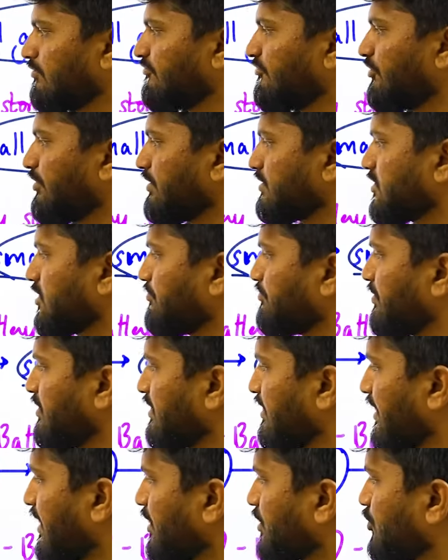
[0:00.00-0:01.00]
For example,
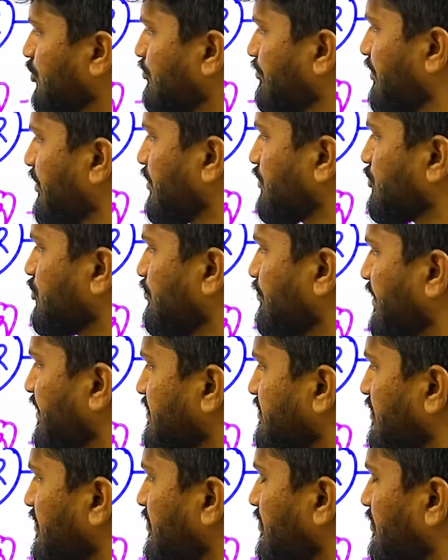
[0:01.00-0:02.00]
cashew belongs to
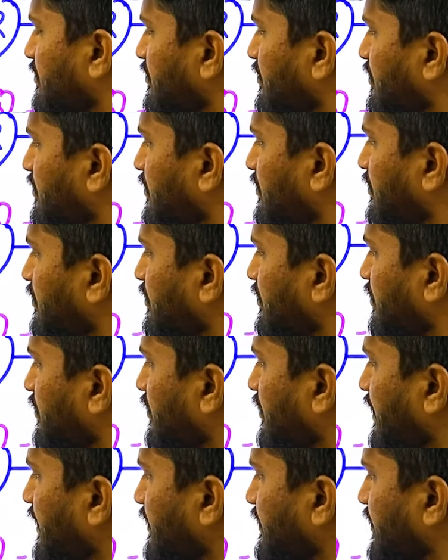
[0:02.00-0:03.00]
Brazil
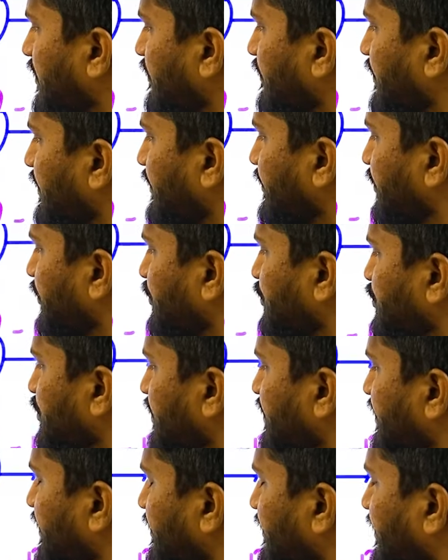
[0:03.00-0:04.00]
and they were introduced
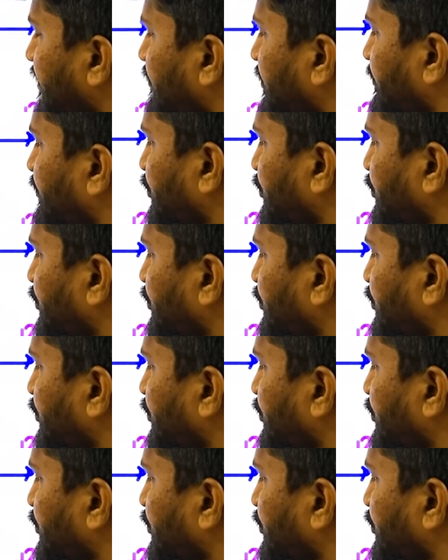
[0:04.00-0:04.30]
in India by